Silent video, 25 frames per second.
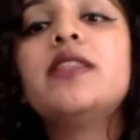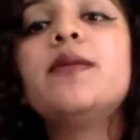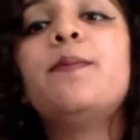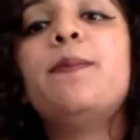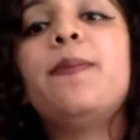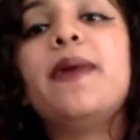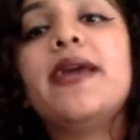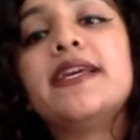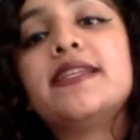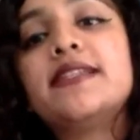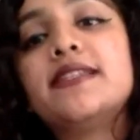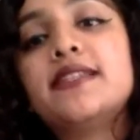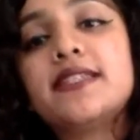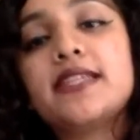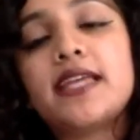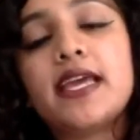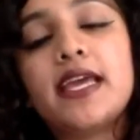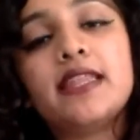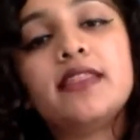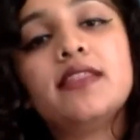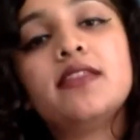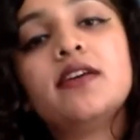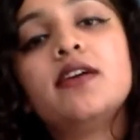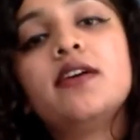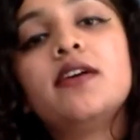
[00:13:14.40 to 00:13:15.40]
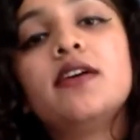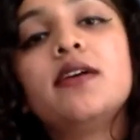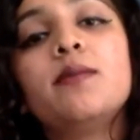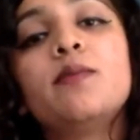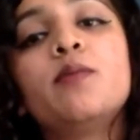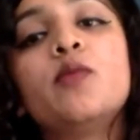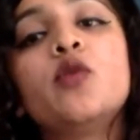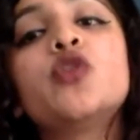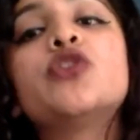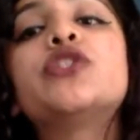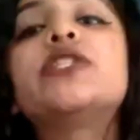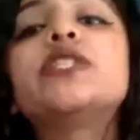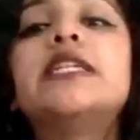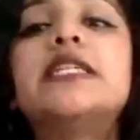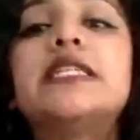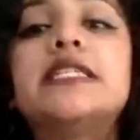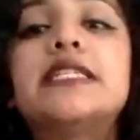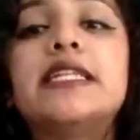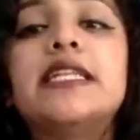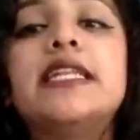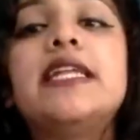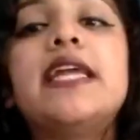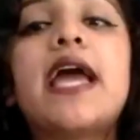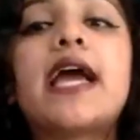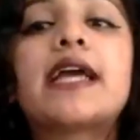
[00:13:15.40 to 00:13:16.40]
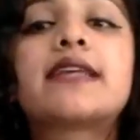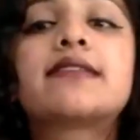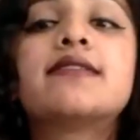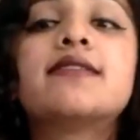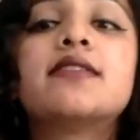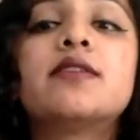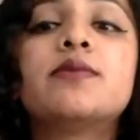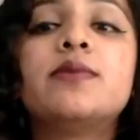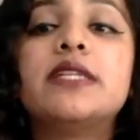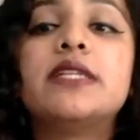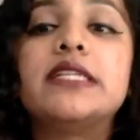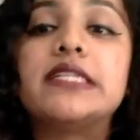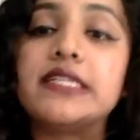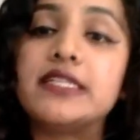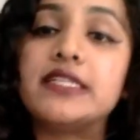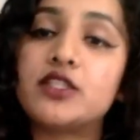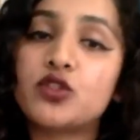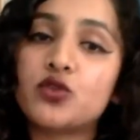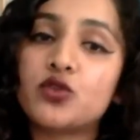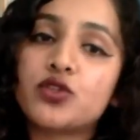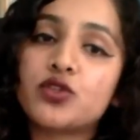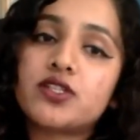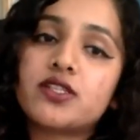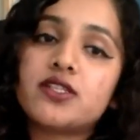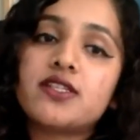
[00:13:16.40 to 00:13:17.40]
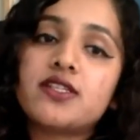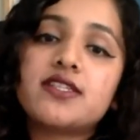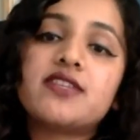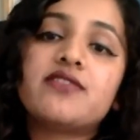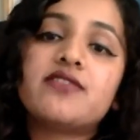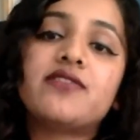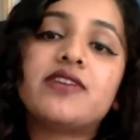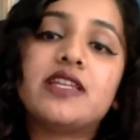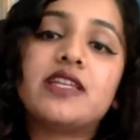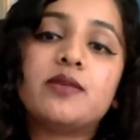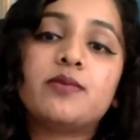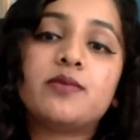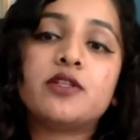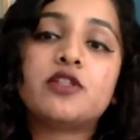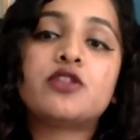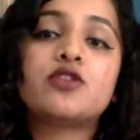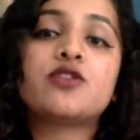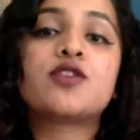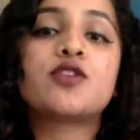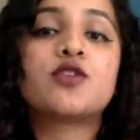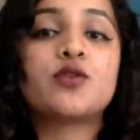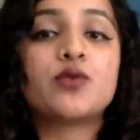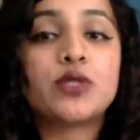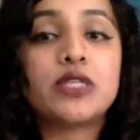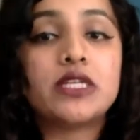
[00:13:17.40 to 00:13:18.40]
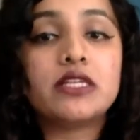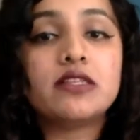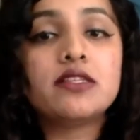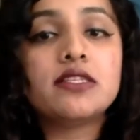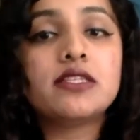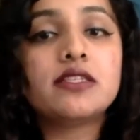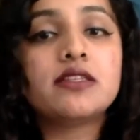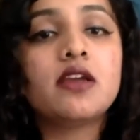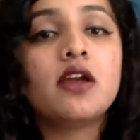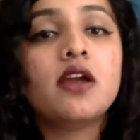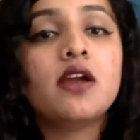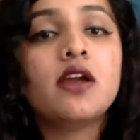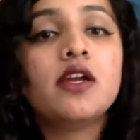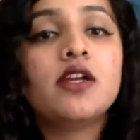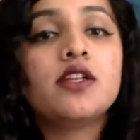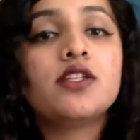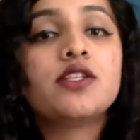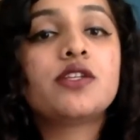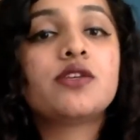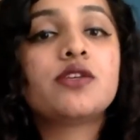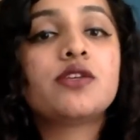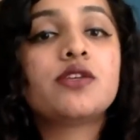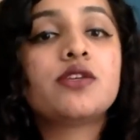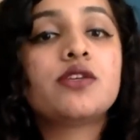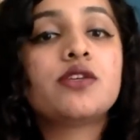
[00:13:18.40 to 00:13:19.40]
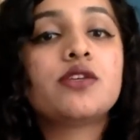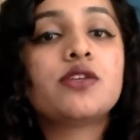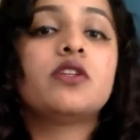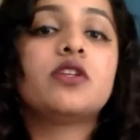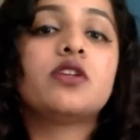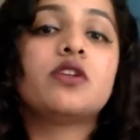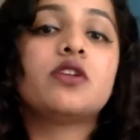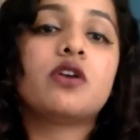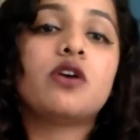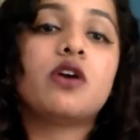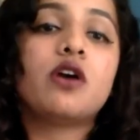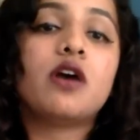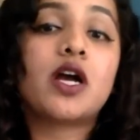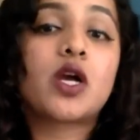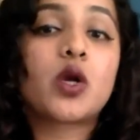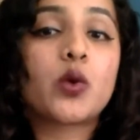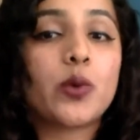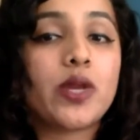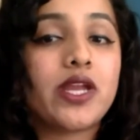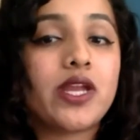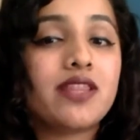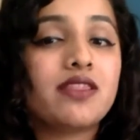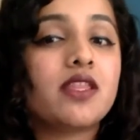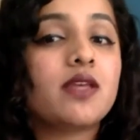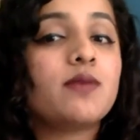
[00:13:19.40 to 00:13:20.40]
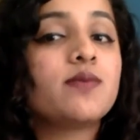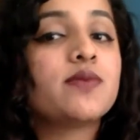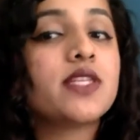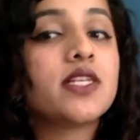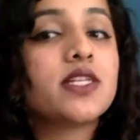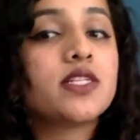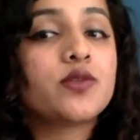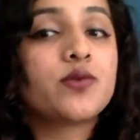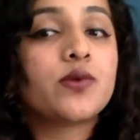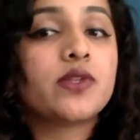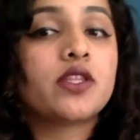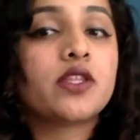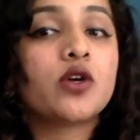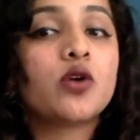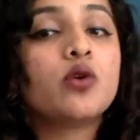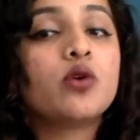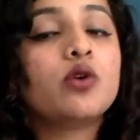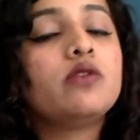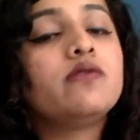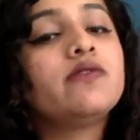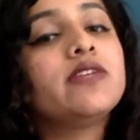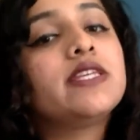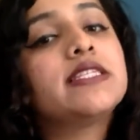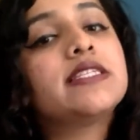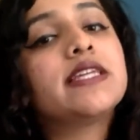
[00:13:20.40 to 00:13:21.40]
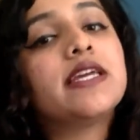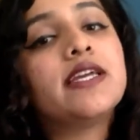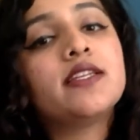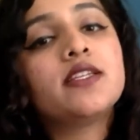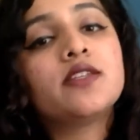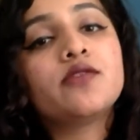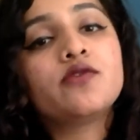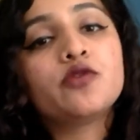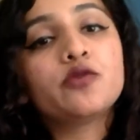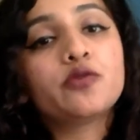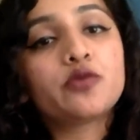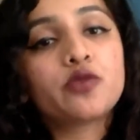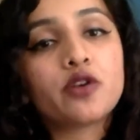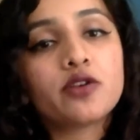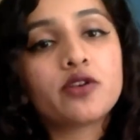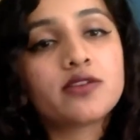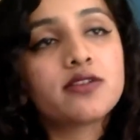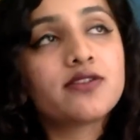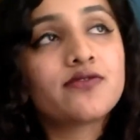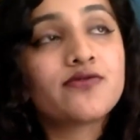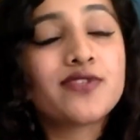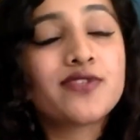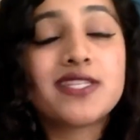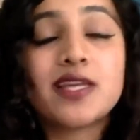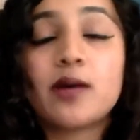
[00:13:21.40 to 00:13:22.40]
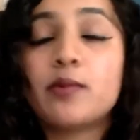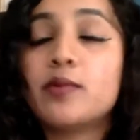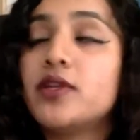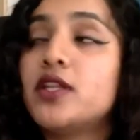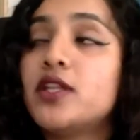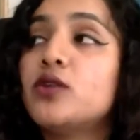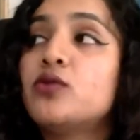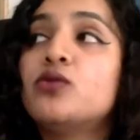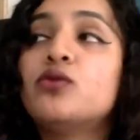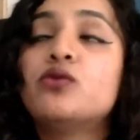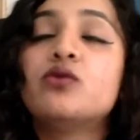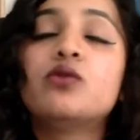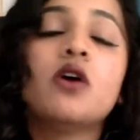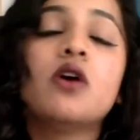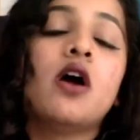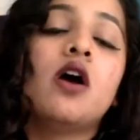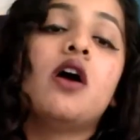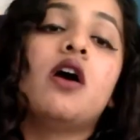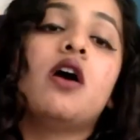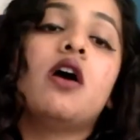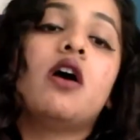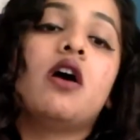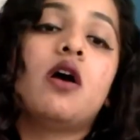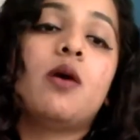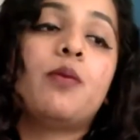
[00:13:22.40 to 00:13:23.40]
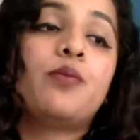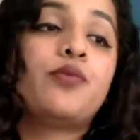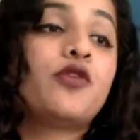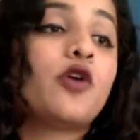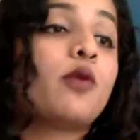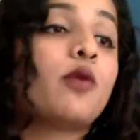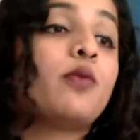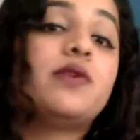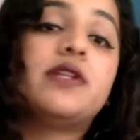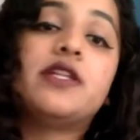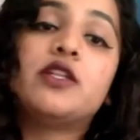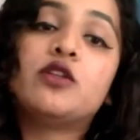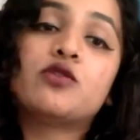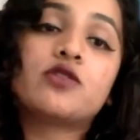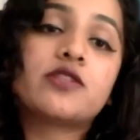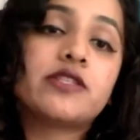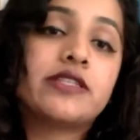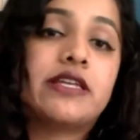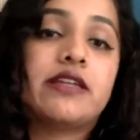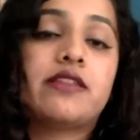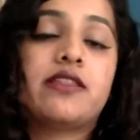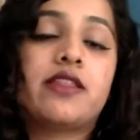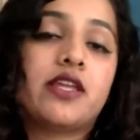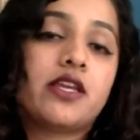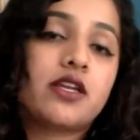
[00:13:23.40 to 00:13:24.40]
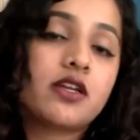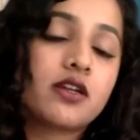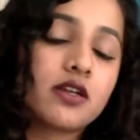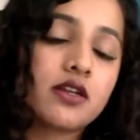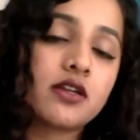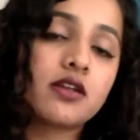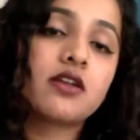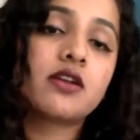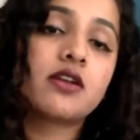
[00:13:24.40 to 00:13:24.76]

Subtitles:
are the best and the most easily accessible resources available to students to, acquaint themselves with the whole visa interview process for somebody who probably knows nothing?